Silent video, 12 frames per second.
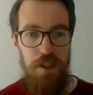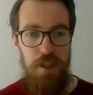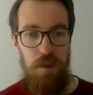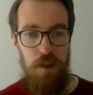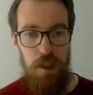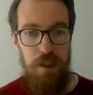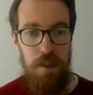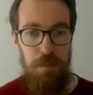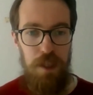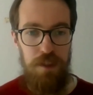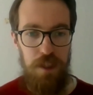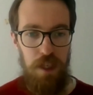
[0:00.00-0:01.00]
don't like it
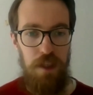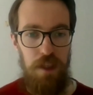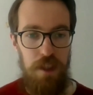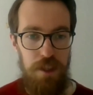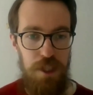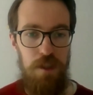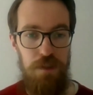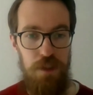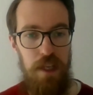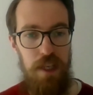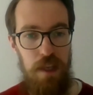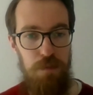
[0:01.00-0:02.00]
because I like the idea of
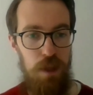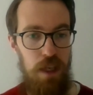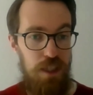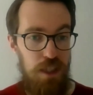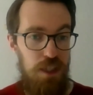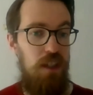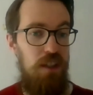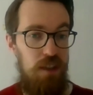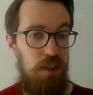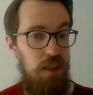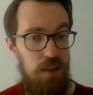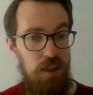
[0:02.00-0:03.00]
saying if we're going to digitize
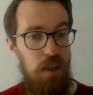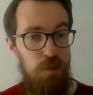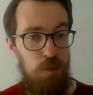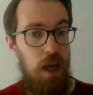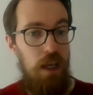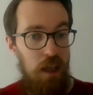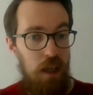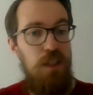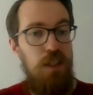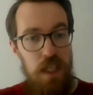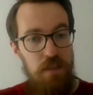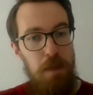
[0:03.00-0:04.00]
this stuff, I'd like
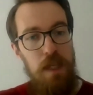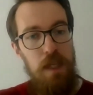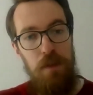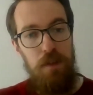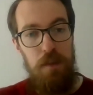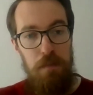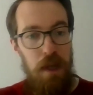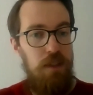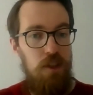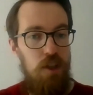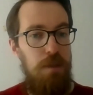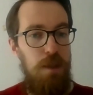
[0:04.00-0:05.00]
to give people the
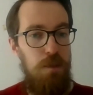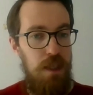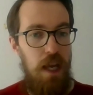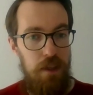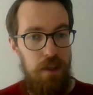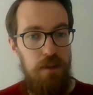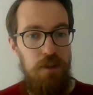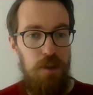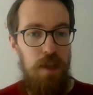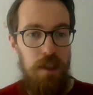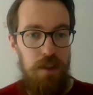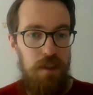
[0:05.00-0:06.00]
best copy we can. So
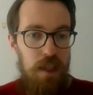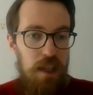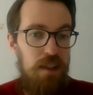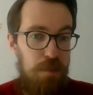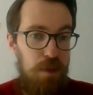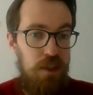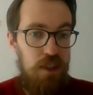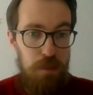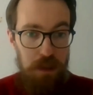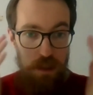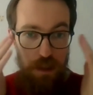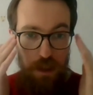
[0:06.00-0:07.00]
that's a
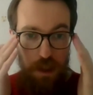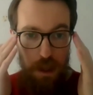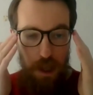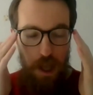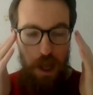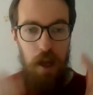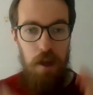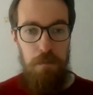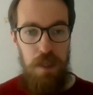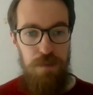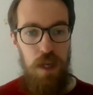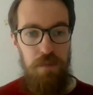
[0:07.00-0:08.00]
principle.
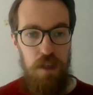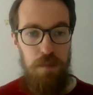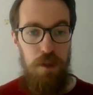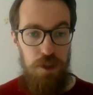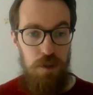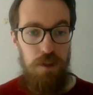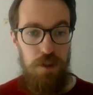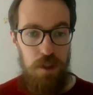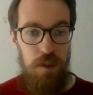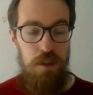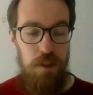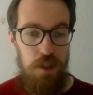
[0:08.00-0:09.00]
But if you have commercial
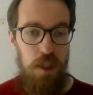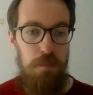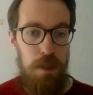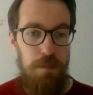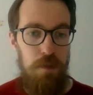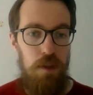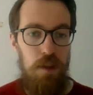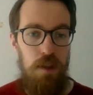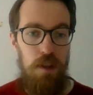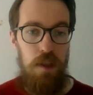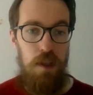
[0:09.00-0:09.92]
concerns, and some people